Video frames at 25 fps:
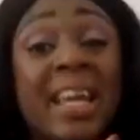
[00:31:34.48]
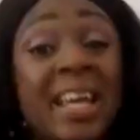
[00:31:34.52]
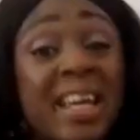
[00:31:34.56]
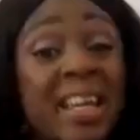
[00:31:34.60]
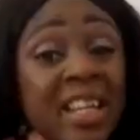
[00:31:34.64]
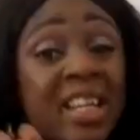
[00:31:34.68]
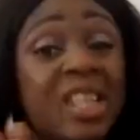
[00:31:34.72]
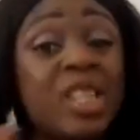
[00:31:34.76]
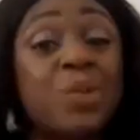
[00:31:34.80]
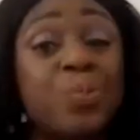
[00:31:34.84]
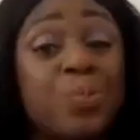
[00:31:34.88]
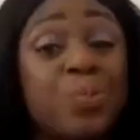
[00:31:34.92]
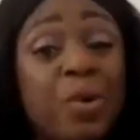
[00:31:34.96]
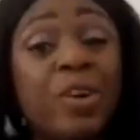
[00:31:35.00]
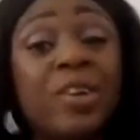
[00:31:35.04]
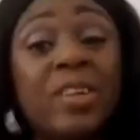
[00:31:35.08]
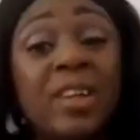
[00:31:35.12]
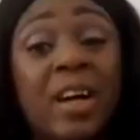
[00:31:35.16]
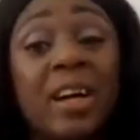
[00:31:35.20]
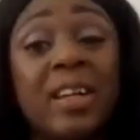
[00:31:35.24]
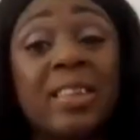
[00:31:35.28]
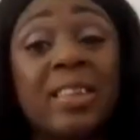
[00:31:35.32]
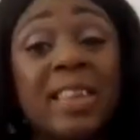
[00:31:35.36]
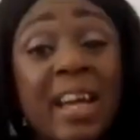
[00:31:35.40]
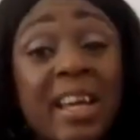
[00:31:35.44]
this
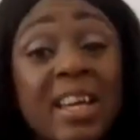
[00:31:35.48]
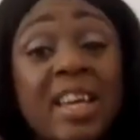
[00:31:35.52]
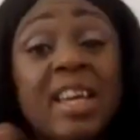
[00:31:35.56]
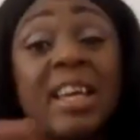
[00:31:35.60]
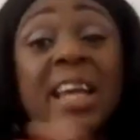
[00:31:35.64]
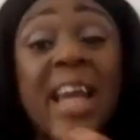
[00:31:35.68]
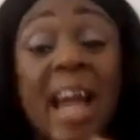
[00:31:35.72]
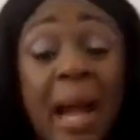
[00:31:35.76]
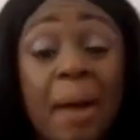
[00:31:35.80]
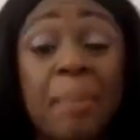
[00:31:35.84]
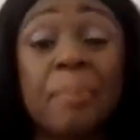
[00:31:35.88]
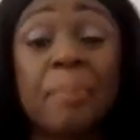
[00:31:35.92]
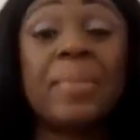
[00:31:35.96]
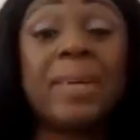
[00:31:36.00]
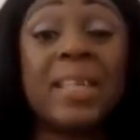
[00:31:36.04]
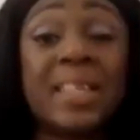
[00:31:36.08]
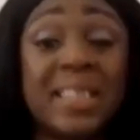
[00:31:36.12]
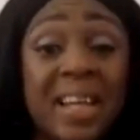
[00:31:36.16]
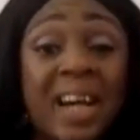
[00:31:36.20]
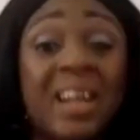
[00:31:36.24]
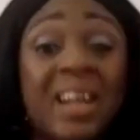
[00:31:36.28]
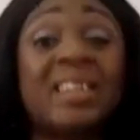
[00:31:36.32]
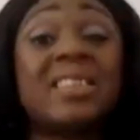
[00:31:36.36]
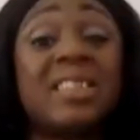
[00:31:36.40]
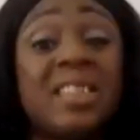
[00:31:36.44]
product, that it can be
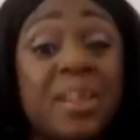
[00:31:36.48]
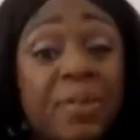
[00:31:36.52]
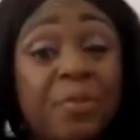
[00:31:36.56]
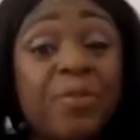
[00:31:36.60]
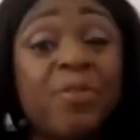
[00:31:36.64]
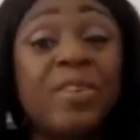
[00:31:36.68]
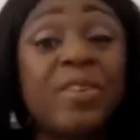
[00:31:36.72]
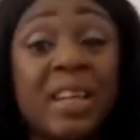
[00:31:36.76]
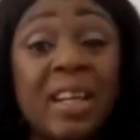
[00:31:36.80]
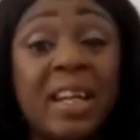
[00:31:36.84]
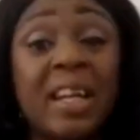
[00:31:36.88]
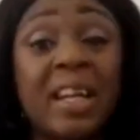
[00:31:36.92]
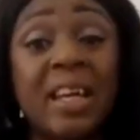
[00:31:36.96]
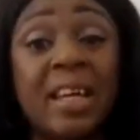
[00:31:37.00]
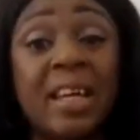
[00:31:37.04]
done differently.